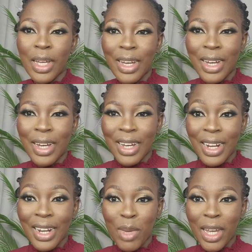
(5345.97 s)
I
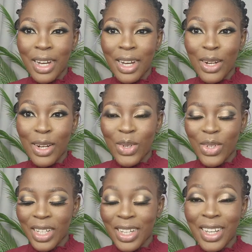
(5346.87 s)
like my cat look.
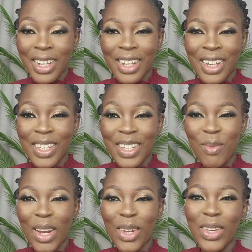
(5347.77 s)
I like
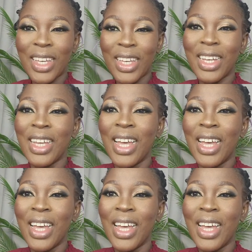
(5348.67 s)
my look.